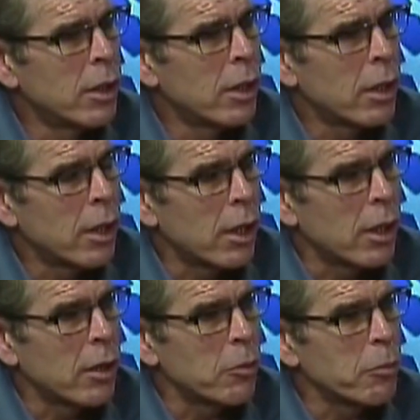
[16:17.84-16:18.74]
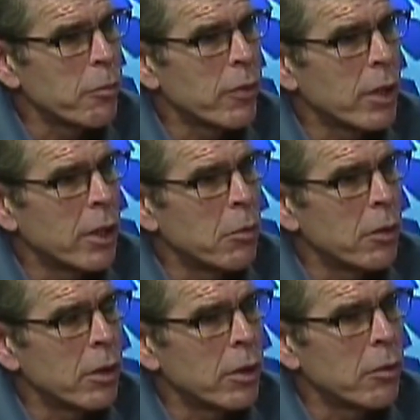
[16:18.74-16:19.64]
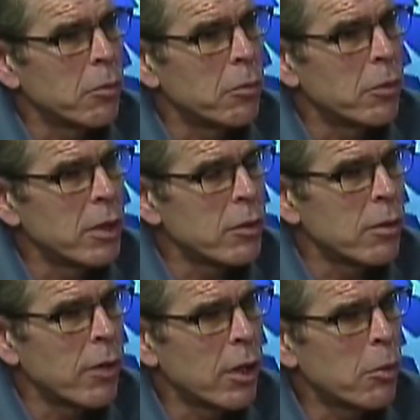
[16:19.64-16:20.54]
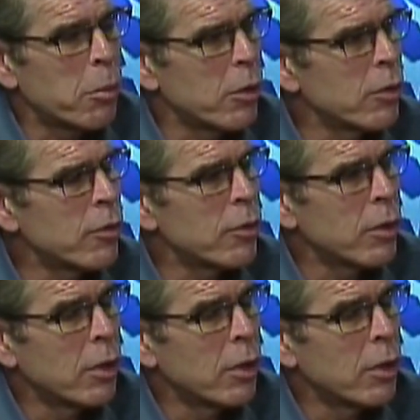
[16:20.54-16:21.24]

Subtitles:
And these developers